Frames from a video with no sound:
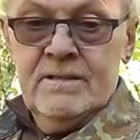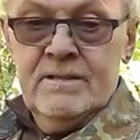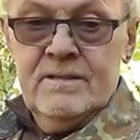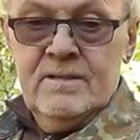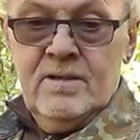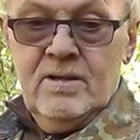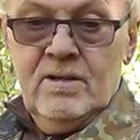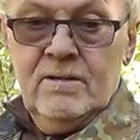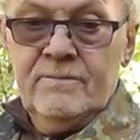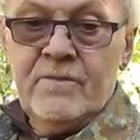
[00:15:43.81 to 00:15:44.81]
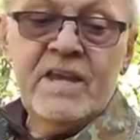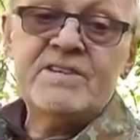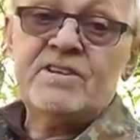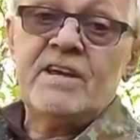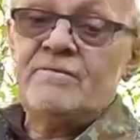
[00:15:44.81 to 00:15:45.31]
uh, or
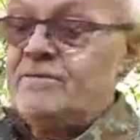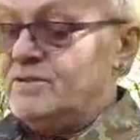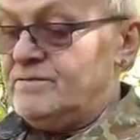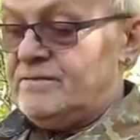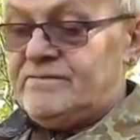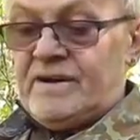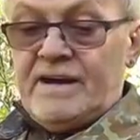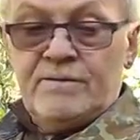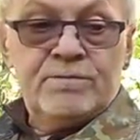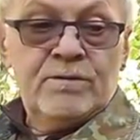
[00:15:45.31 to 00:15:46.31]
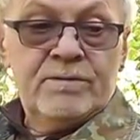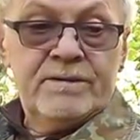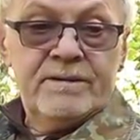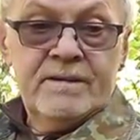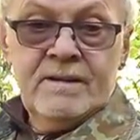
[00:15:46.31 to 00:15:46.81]
heating it in front of a fire and
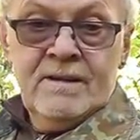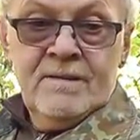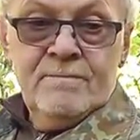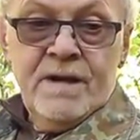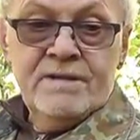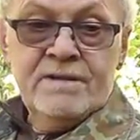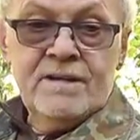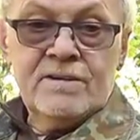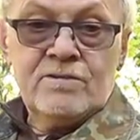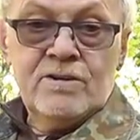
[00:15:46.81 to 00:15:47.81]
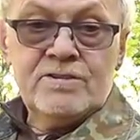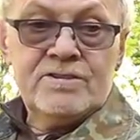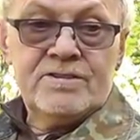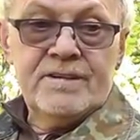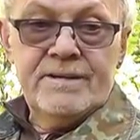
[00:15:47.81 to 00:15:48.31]
probably bending it
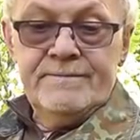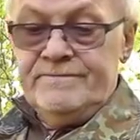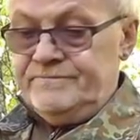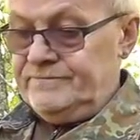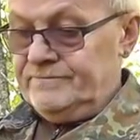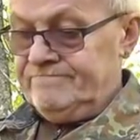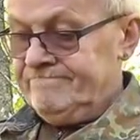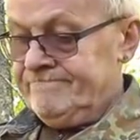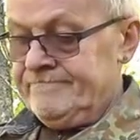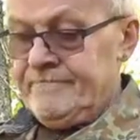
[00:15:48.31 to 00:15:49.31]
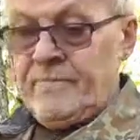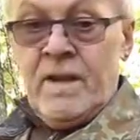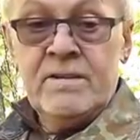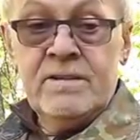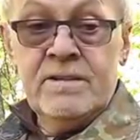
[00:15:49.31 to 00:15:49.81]
across uh,
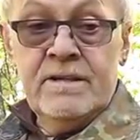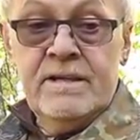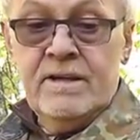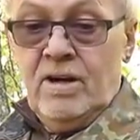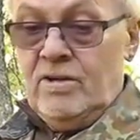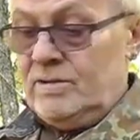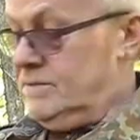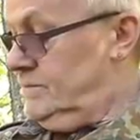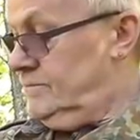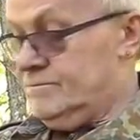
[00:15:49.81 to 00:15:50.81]
your knee or a,